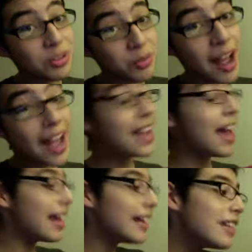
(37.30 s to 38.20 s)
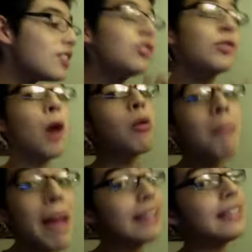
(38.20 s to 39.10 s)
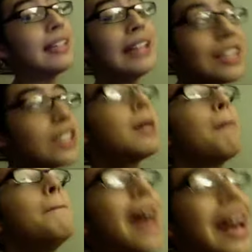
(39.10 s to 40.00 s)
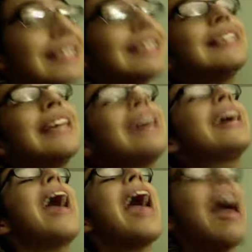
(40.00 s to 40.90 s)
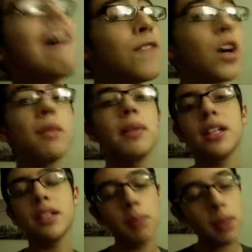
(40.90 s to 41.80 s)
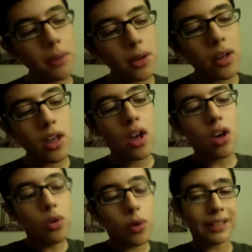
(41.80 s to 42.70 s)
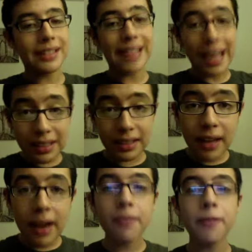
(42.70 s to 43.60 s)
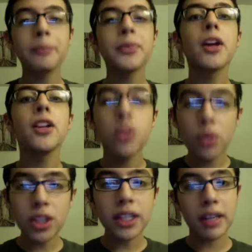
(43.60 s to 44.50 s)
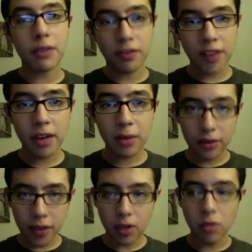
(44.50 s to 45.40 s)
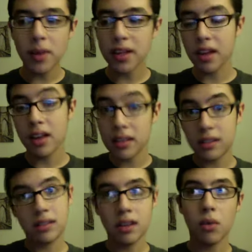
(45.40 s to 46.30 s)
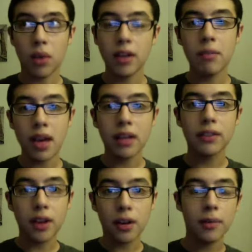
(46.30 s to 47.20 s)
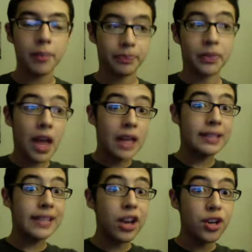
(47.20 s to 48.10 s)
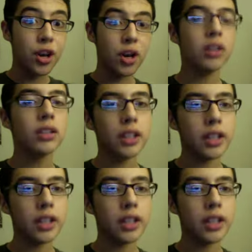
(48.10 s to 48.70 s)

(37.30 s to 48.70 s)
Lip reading: right? And it is so amazing. It's the best thing ever. Because people who are sent stuff usually give a fake review because they want to make their sender look